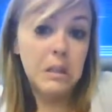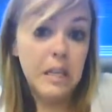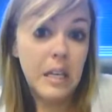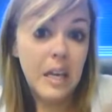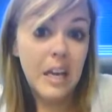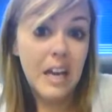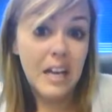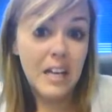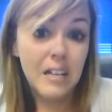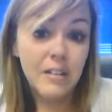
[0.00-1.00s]
like
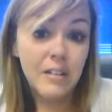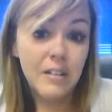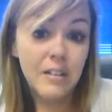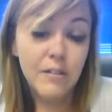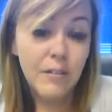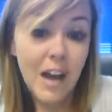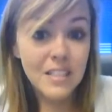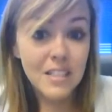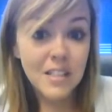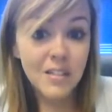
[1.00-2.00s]
at 5 minutes into the
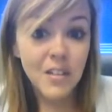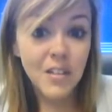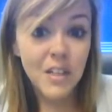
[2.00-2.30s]
video,